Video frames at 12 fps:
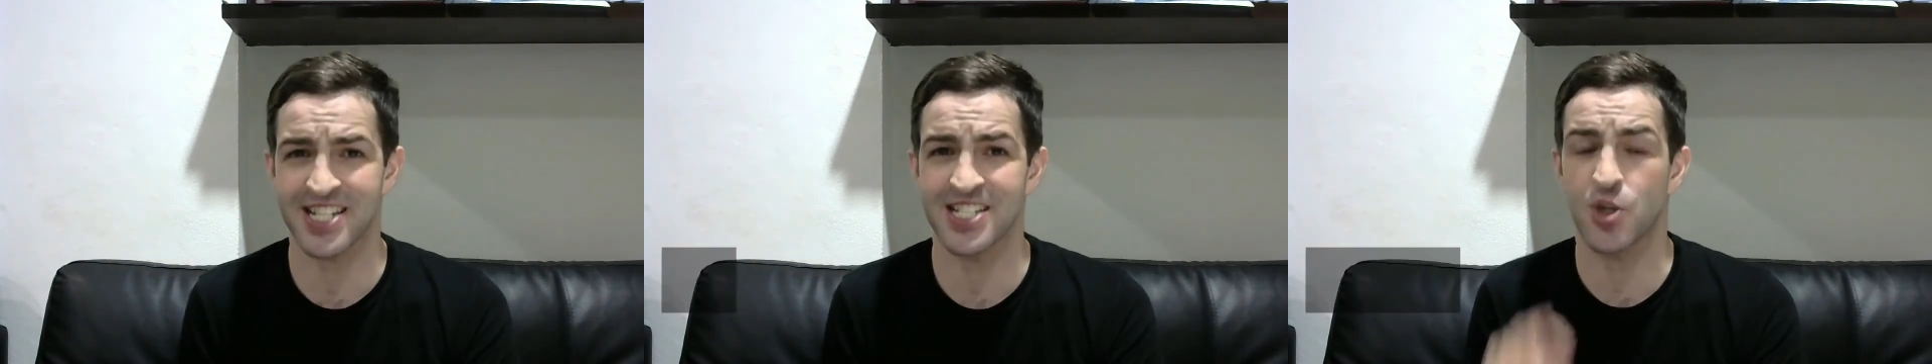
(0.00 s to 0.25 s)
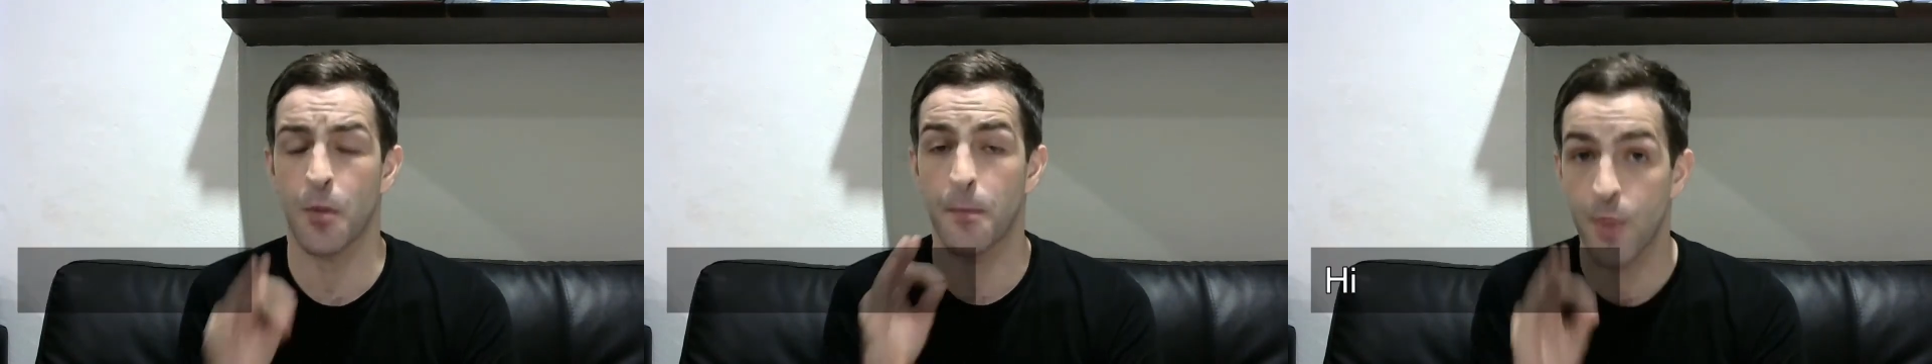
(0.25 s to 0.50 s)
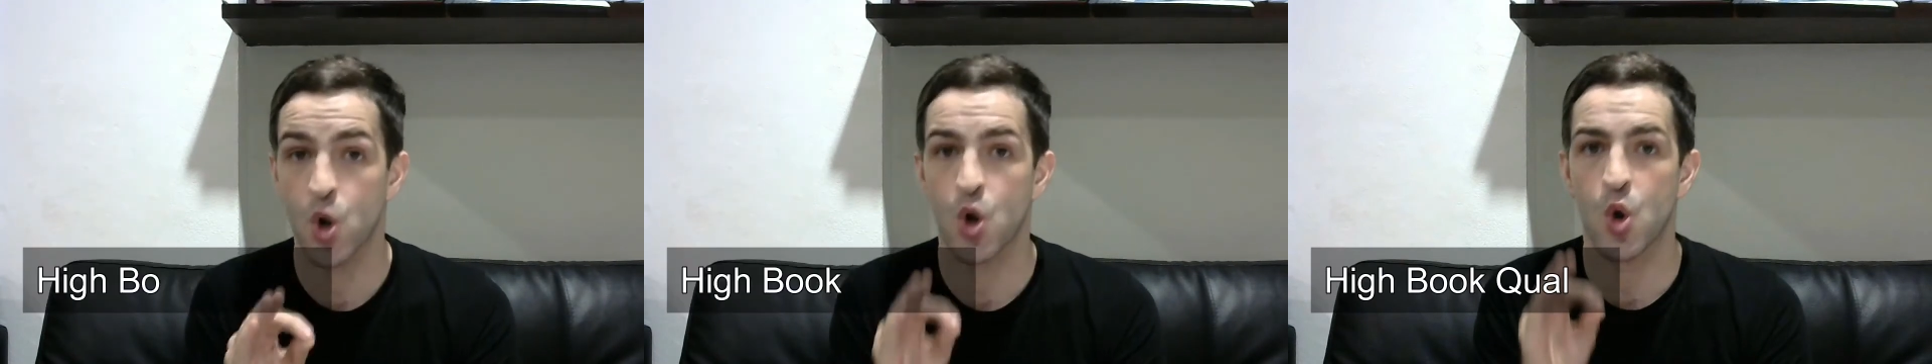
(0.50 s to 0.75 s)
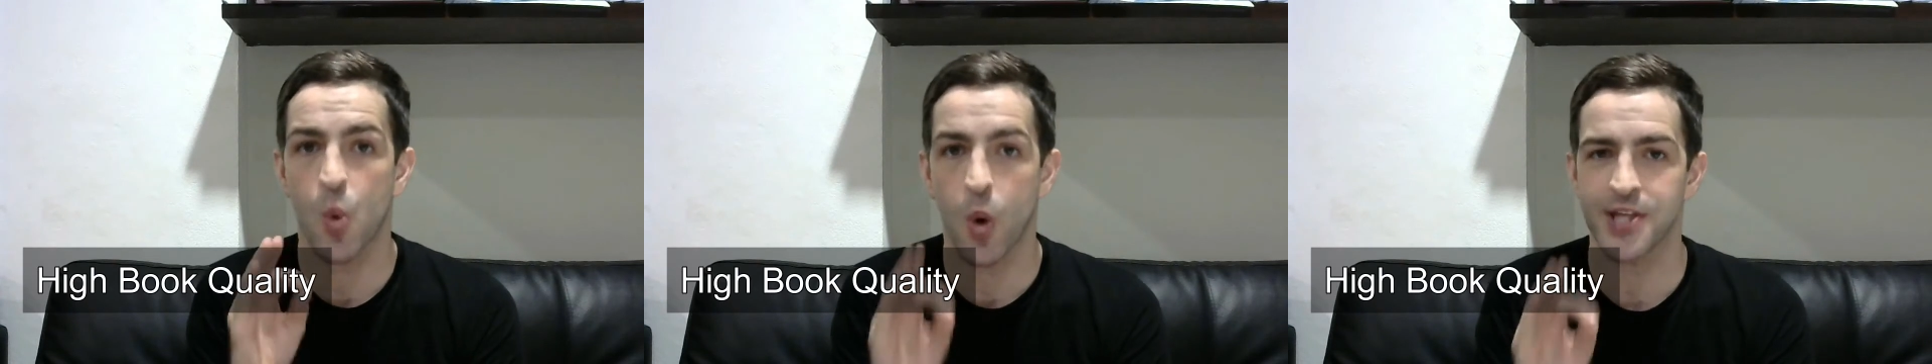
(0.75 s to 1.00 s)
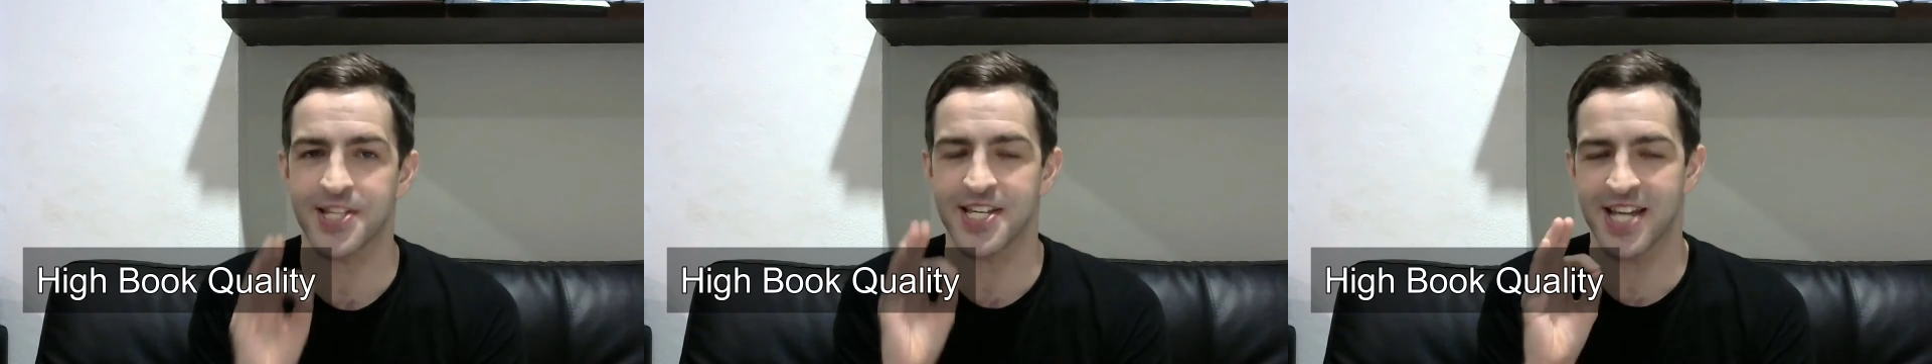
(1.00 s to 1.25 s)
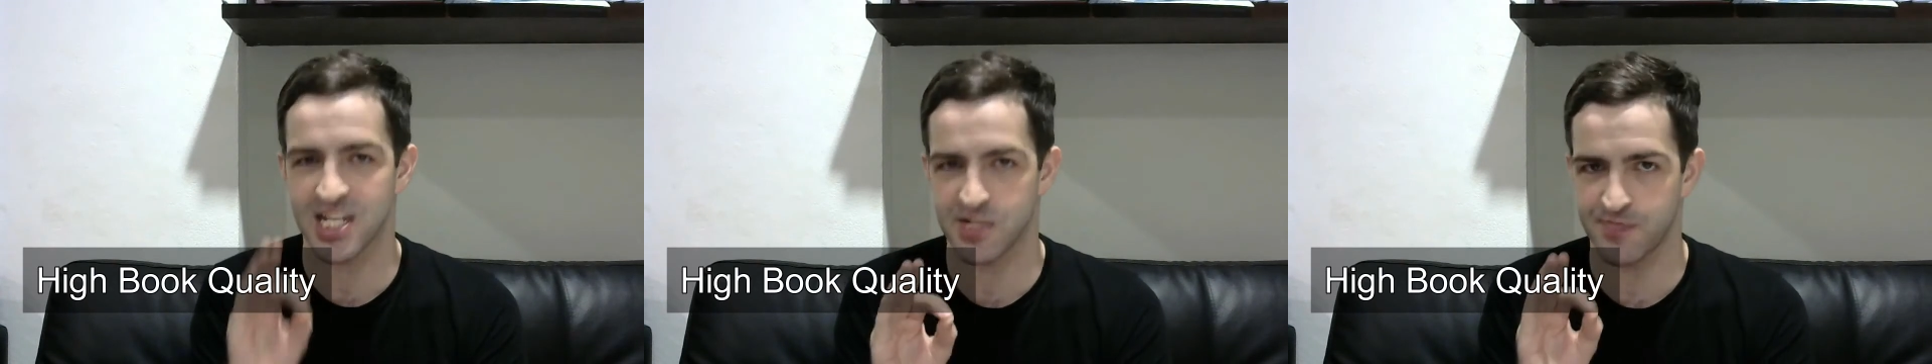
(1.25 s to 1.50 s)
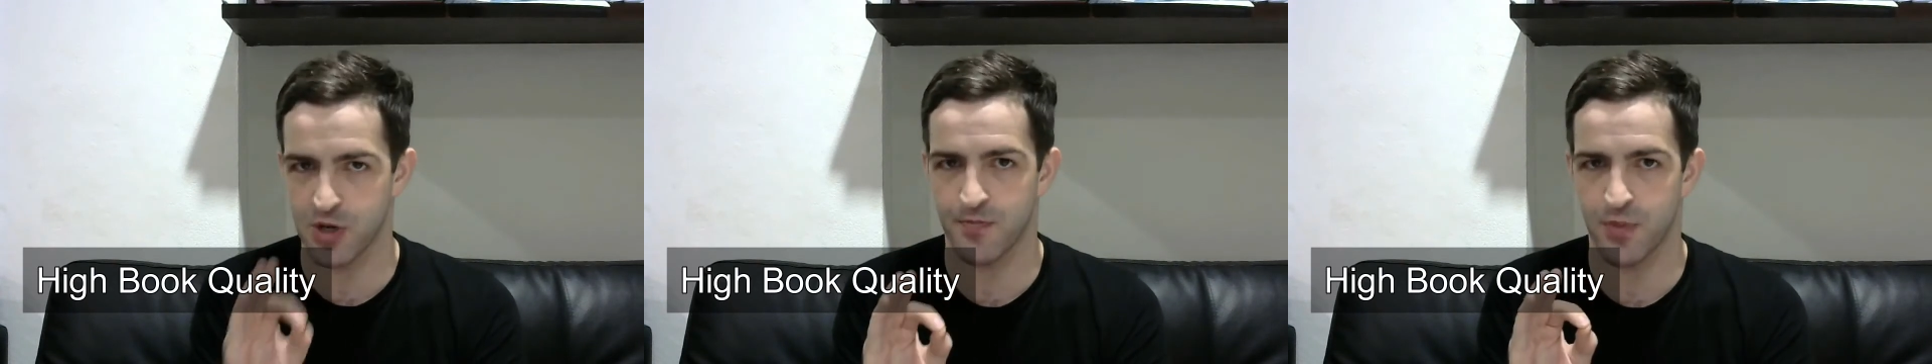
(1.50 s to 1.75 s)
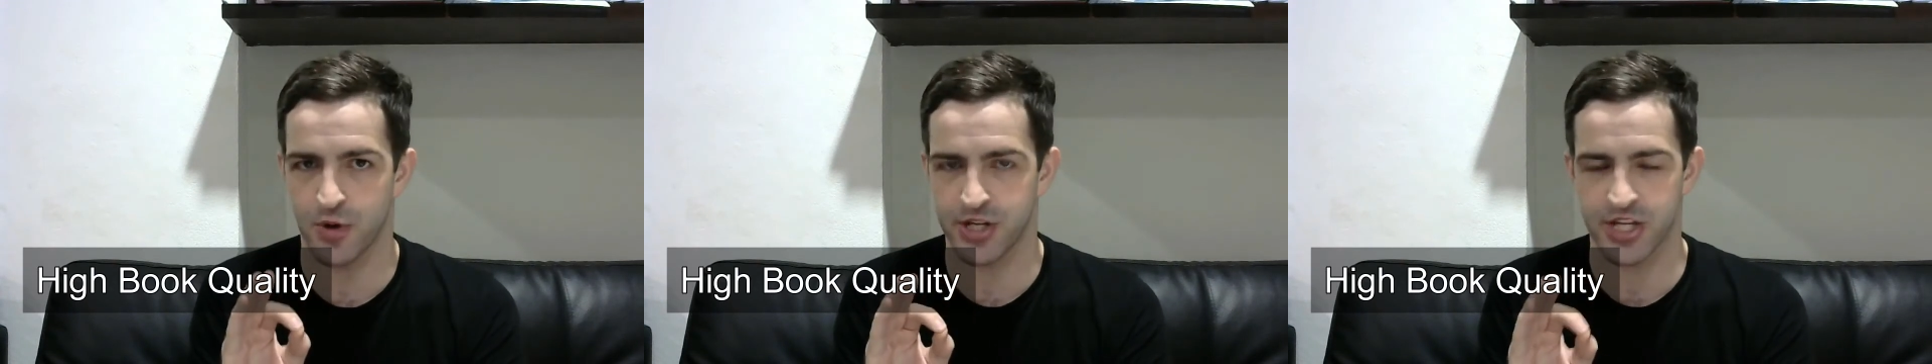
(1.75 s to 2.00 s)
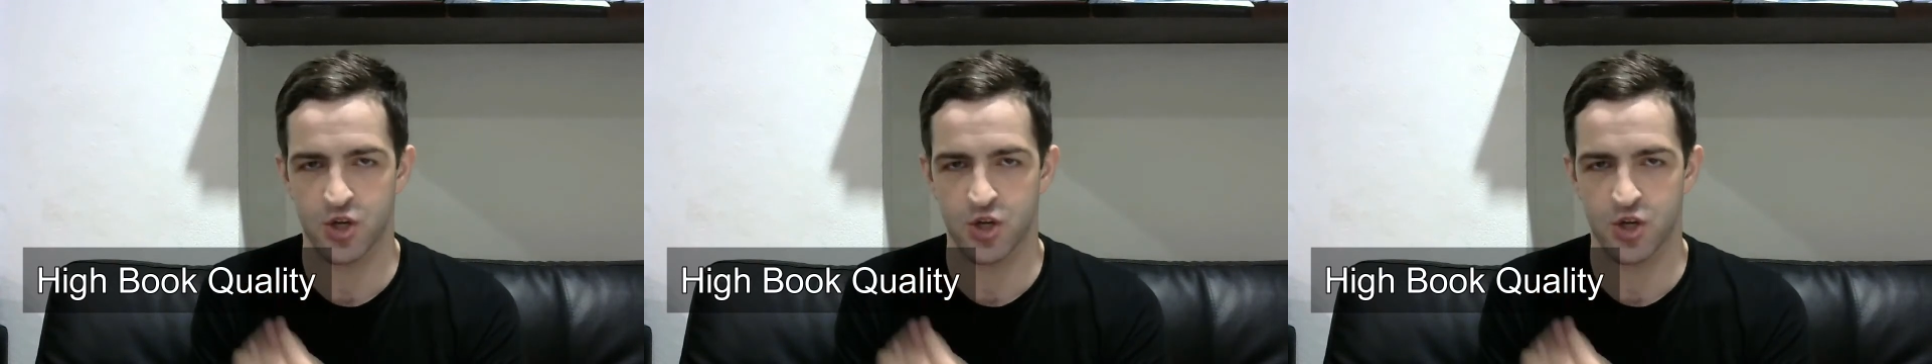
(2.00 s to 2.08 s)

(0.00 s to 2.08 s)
is your book quality has to be on point.